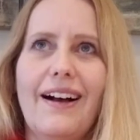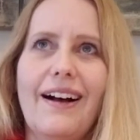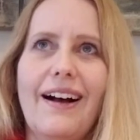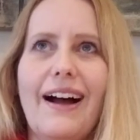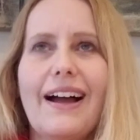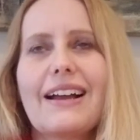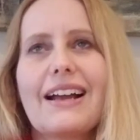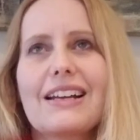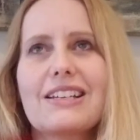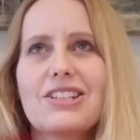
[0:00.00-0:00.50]

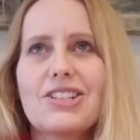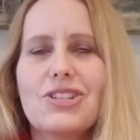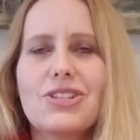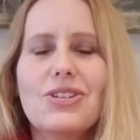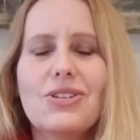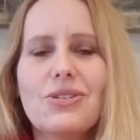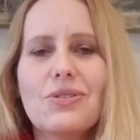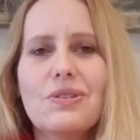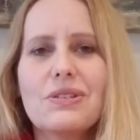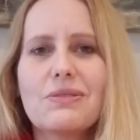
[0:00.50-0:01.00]
I got to
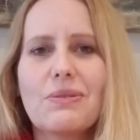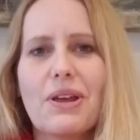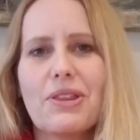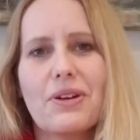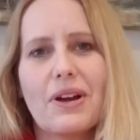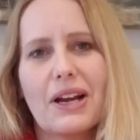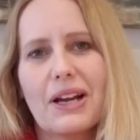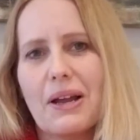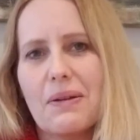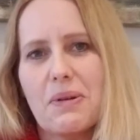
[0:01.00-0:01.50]
choose whether
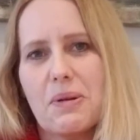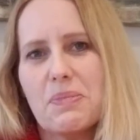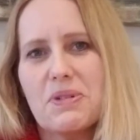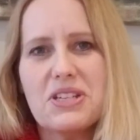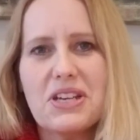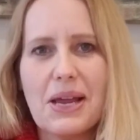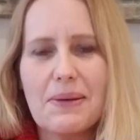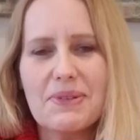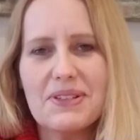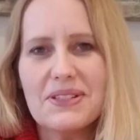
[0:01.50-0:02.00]
I got my
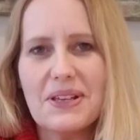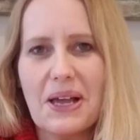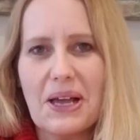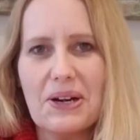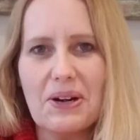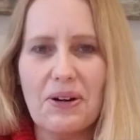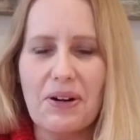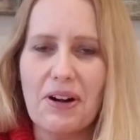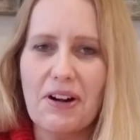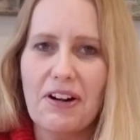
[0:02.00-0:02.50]
pajamas on
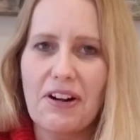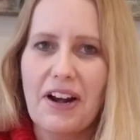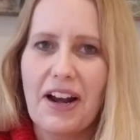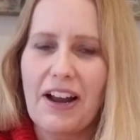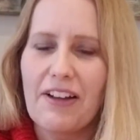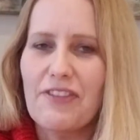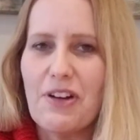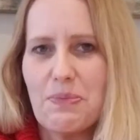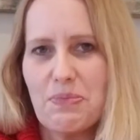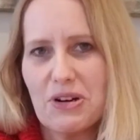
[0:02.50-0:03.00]
or
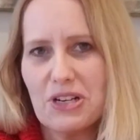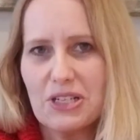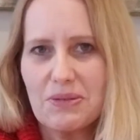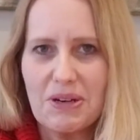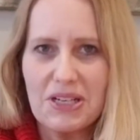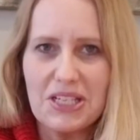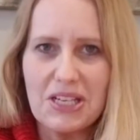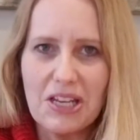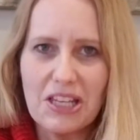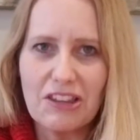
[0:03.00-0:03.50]
if I brushed my
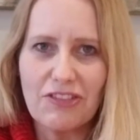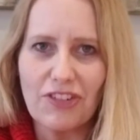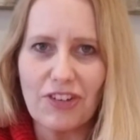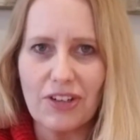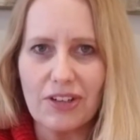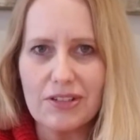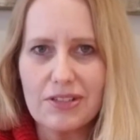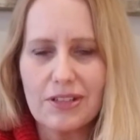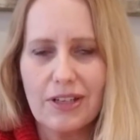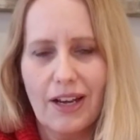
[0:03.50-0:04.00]
teeth
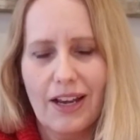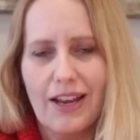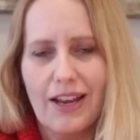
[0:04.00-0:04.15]
first.